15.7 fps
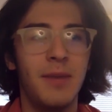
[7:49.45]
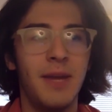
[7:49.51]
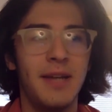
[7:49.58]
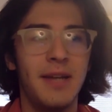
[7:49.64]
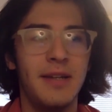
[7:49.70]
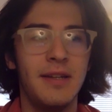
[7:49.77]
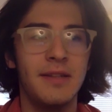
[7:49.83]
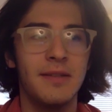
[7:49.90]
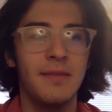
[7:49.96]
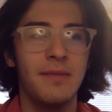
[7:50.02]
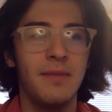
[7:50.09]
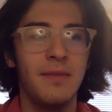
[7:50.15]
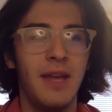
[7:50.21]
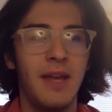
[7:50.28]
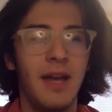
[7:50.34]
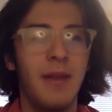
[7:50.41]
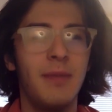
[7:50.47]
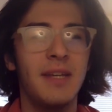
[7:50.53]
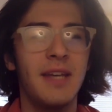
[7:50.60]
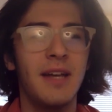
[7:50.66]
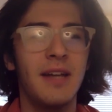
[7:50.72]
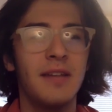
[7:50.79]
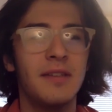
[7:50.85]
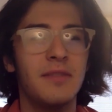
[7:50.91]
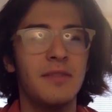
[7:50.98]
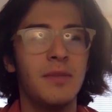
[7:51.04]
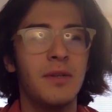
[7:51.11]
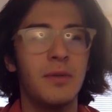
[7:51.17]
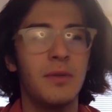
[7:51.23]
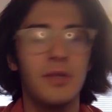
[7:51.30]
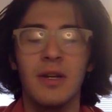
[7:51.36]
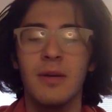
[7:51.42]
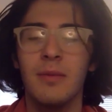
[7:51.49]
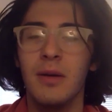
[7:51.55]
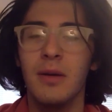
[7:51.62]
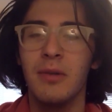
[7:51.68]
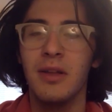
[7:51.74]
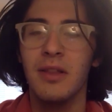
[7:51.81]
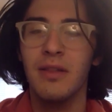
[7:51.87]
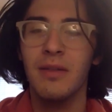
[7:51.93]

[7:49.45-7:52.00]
buy a dozen. How many gallons of milk would you come home with?